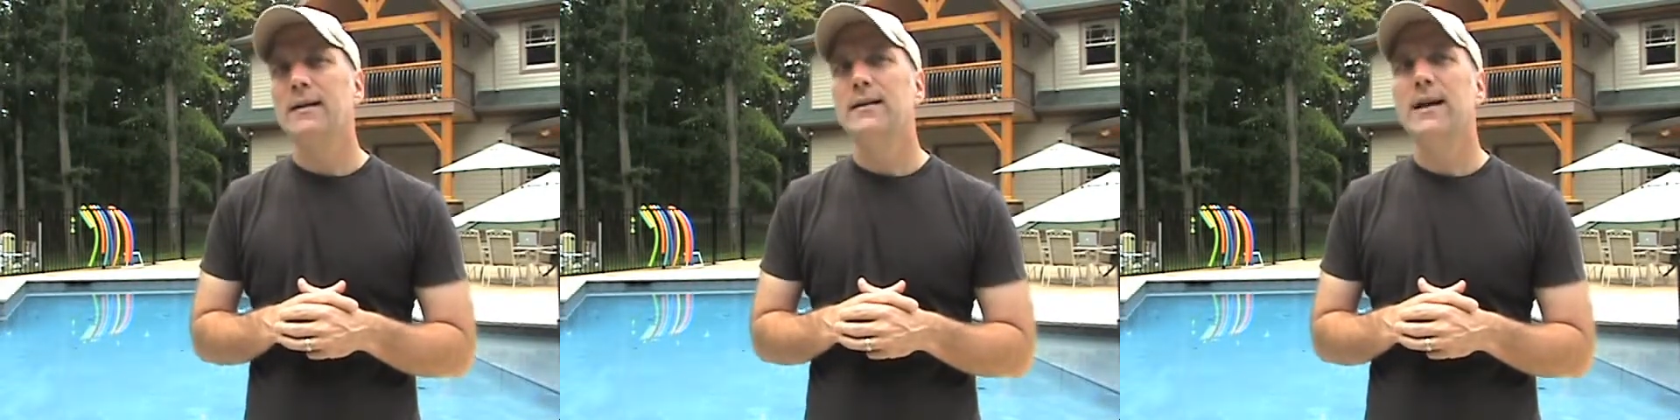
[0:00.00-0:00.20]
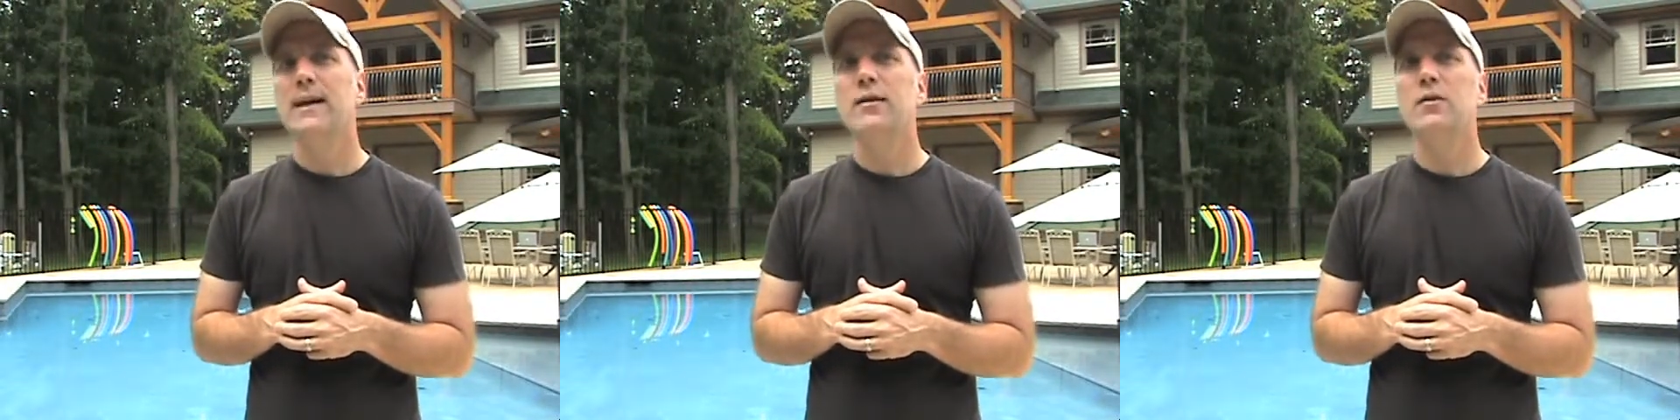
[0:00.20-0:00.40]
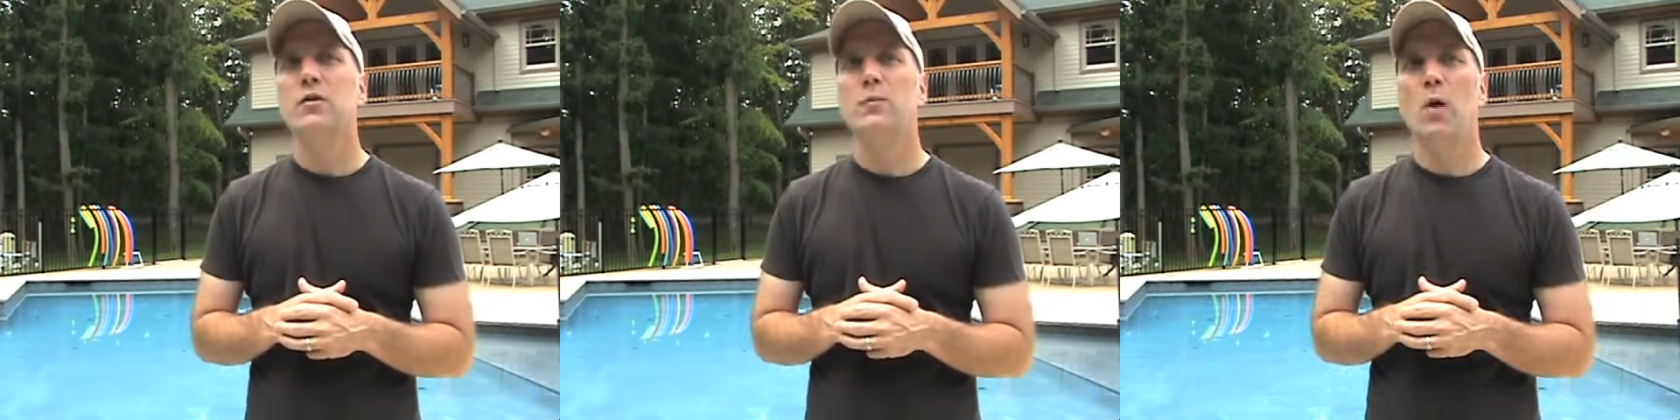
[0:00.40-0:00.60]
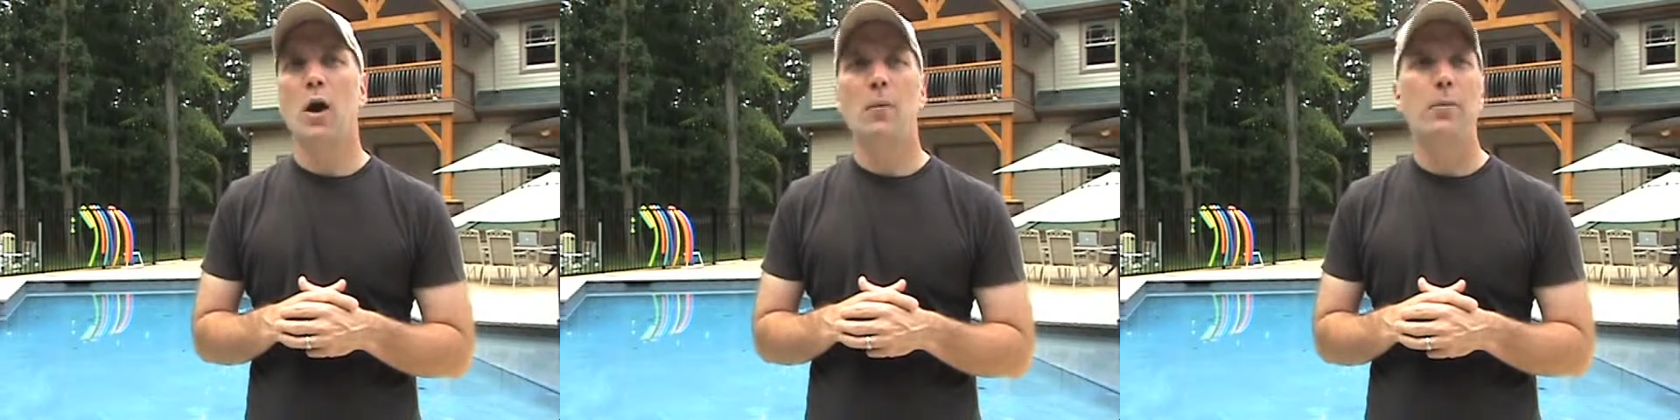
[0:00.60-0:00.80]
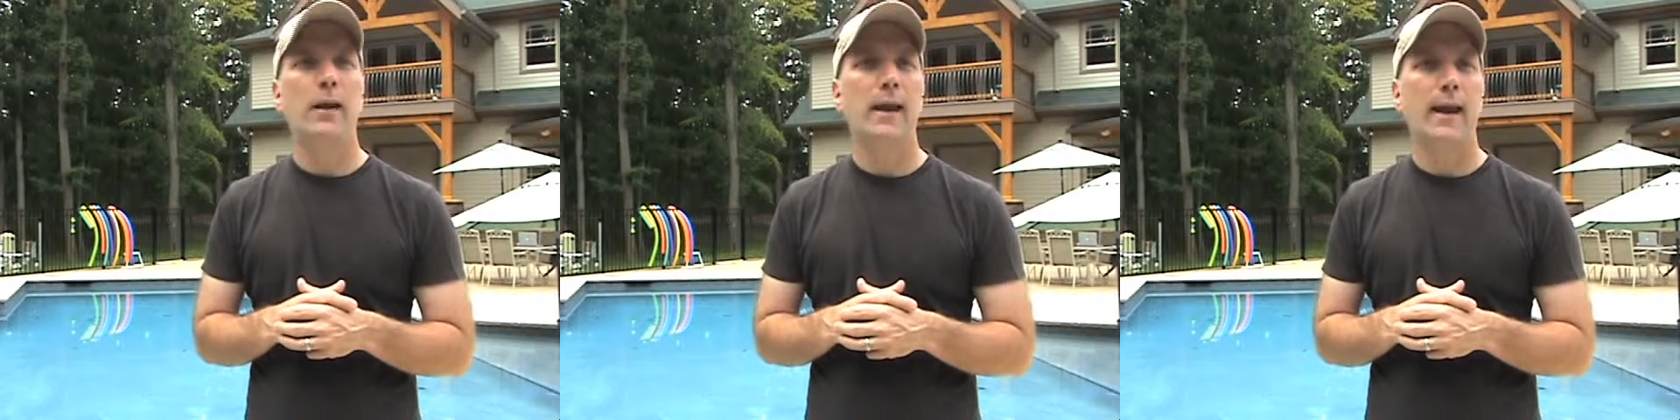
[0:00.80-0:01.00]
take your
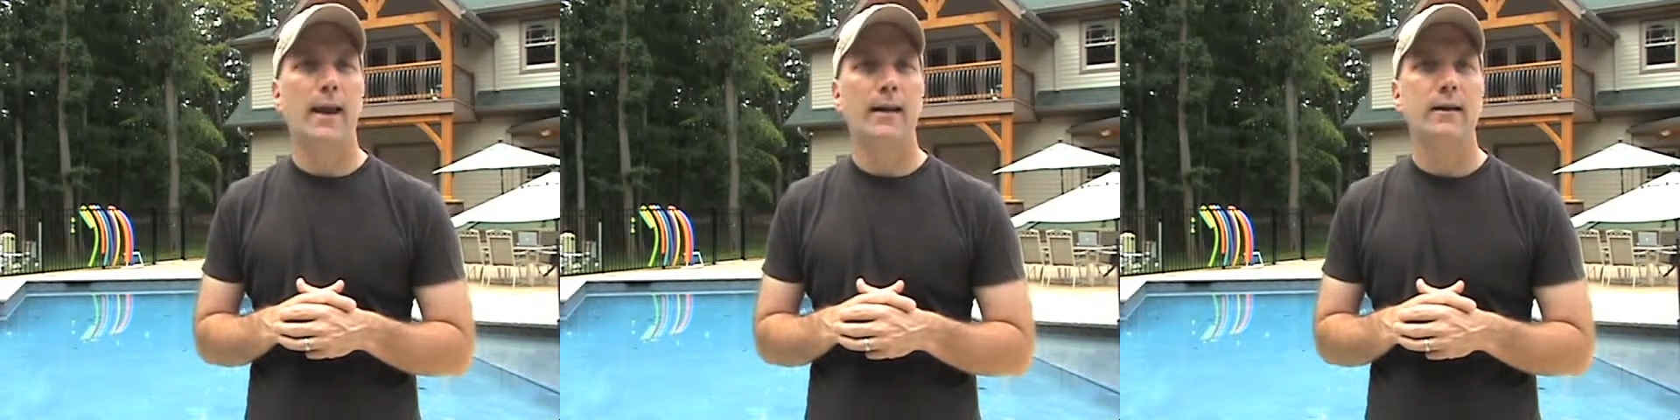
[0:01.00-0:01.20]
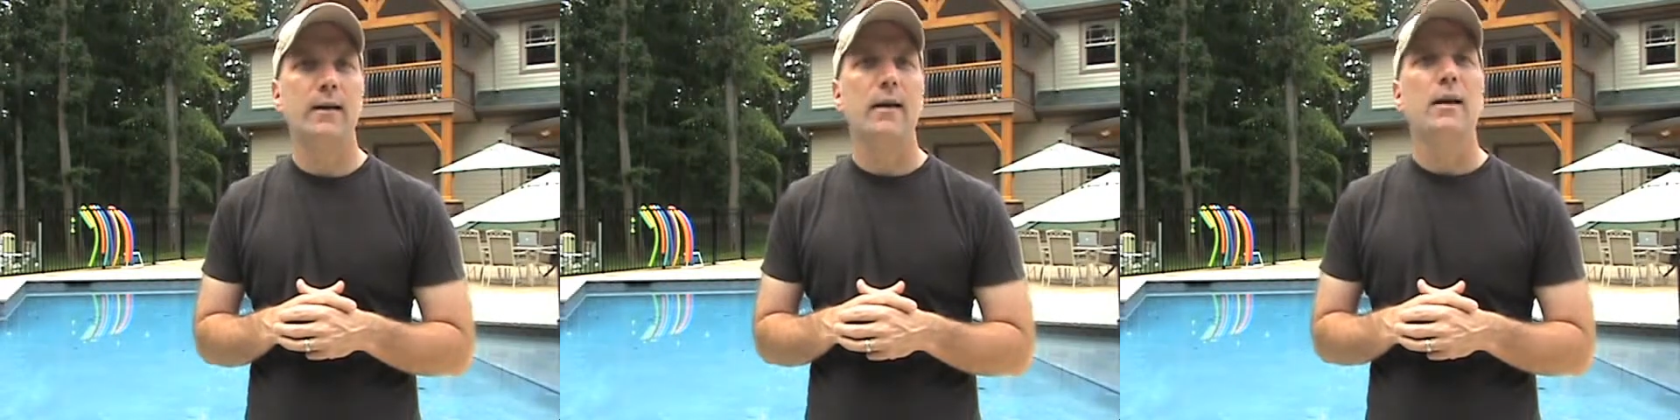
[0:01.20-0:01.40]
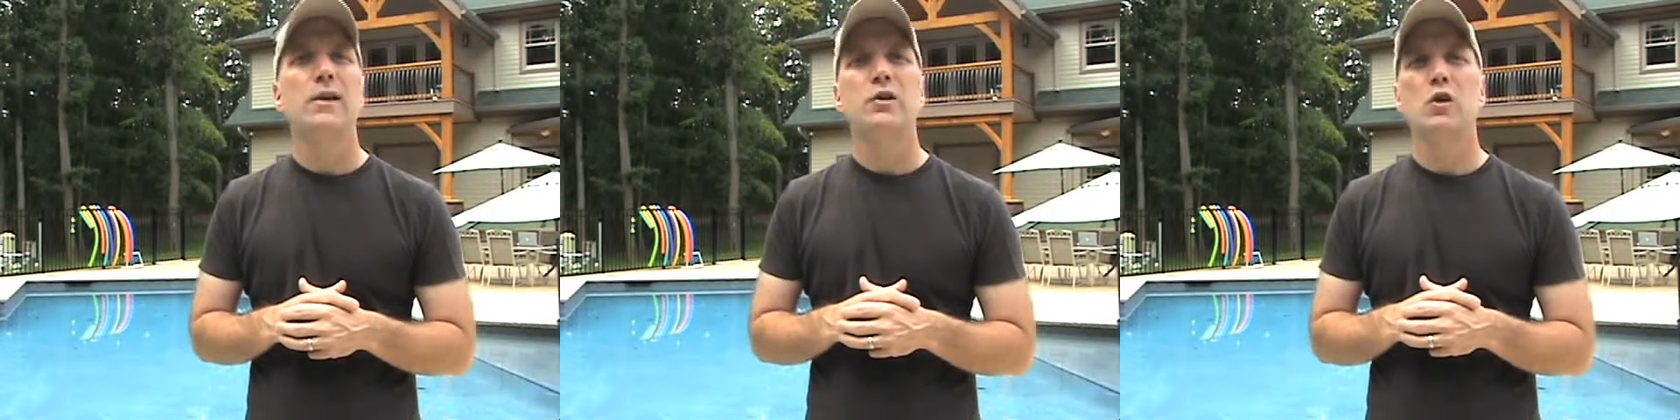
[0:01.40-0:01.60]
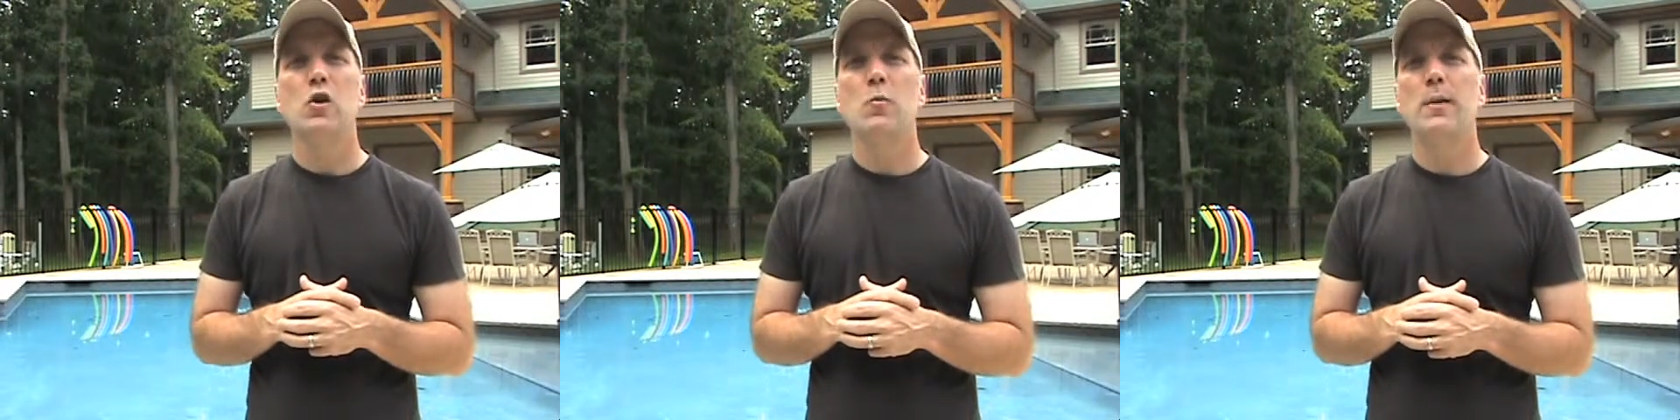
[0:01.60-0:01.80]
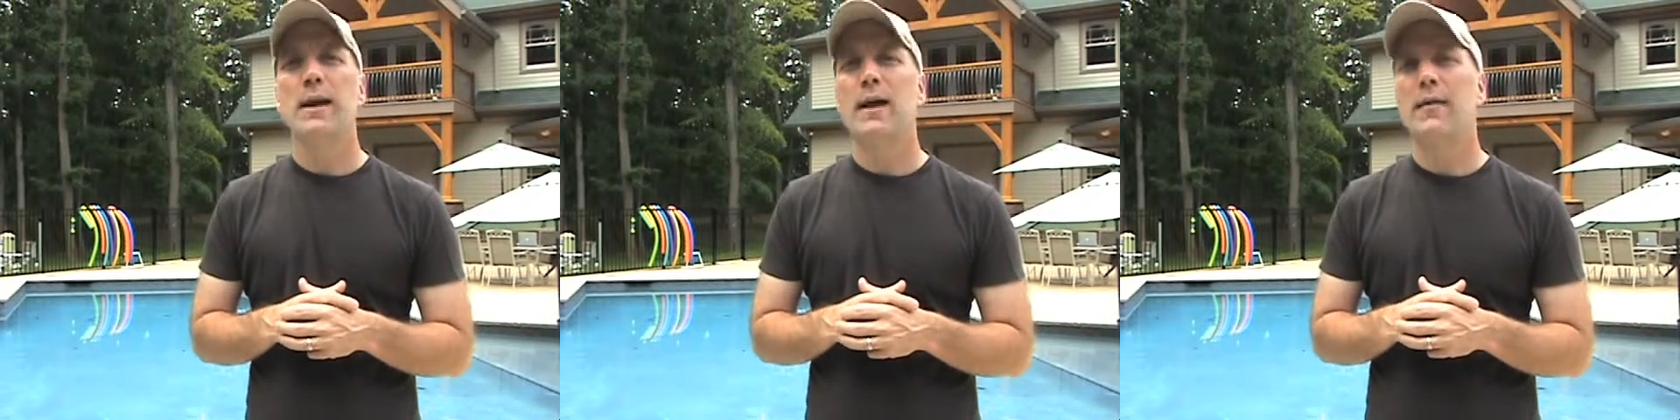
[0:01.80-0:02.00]
small pan, scooping